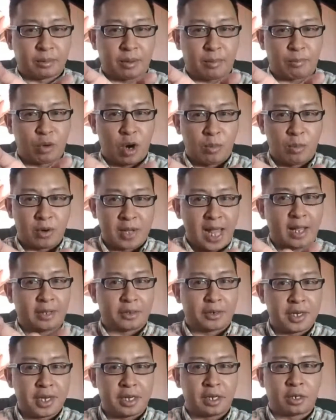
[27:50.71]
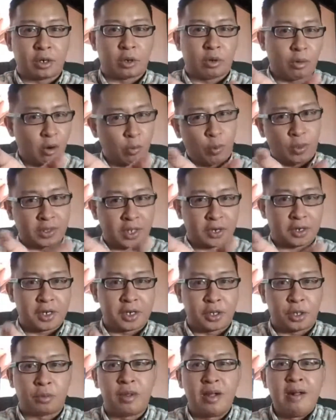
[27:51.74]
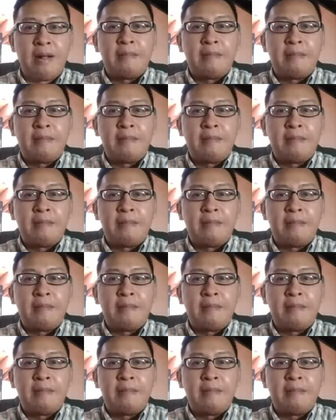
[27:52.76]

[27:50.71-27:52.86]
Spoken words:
promo calendar here or what they're going to do?